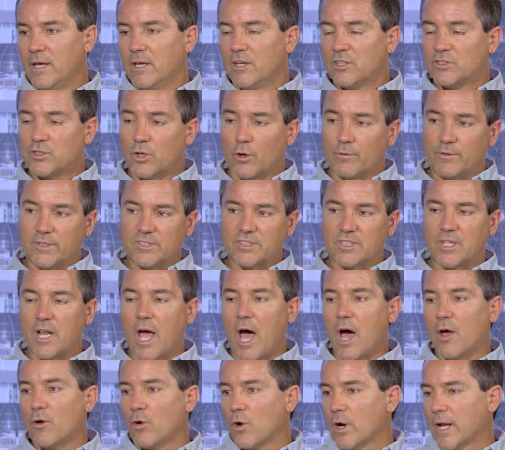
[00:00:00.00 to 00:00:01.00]
So if it's
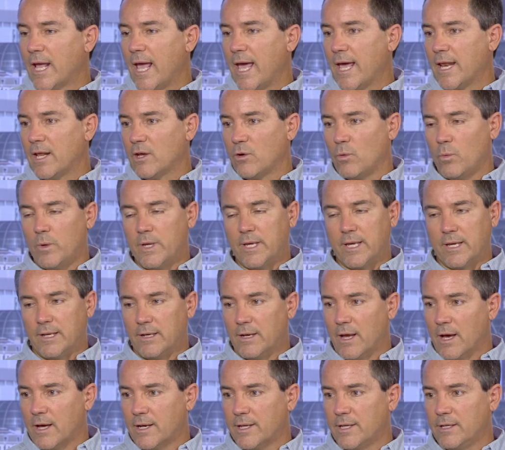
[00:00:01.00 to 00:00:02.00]
not organic, we
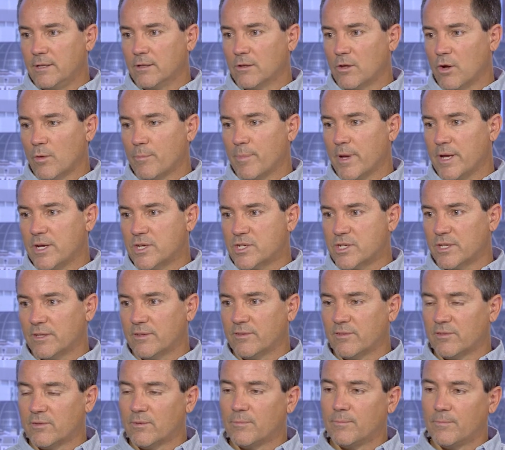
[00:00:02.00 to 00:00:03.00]
cannot heal our patients.